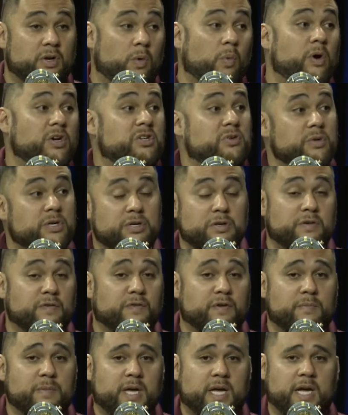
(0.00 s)
You know, what do we do
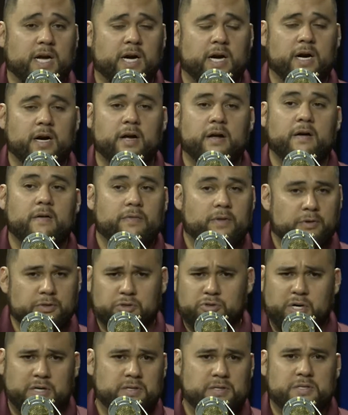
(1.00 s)
from here? Those
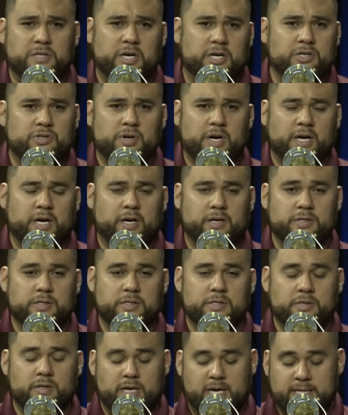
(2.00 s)
are transition and
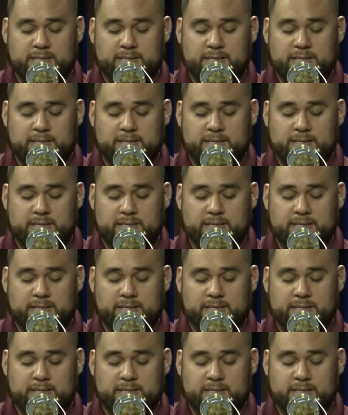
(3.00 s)
triggers.